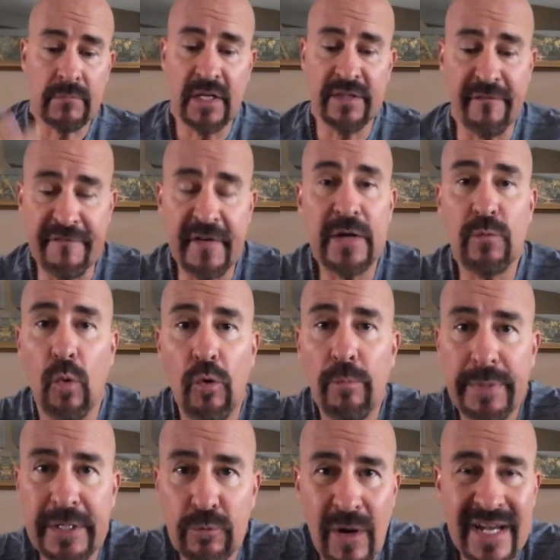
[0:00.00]
the Fed won't
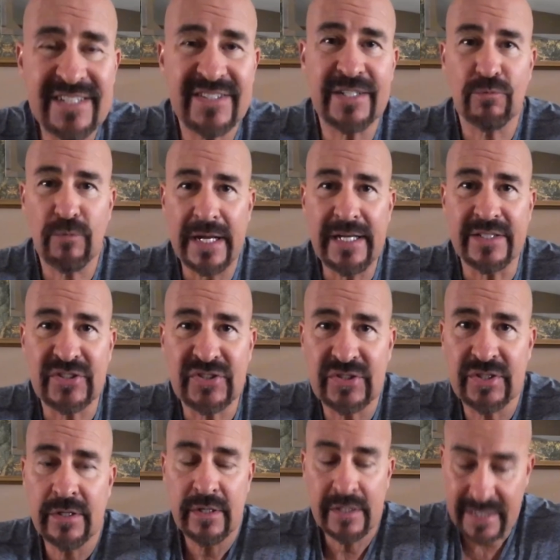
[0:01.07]
be raising
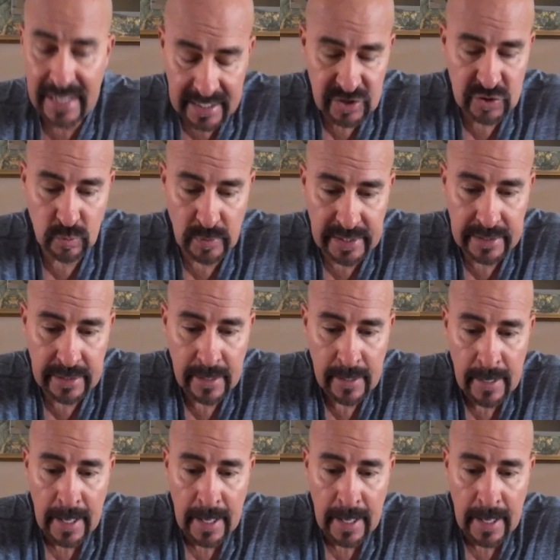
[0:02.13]
rates next week.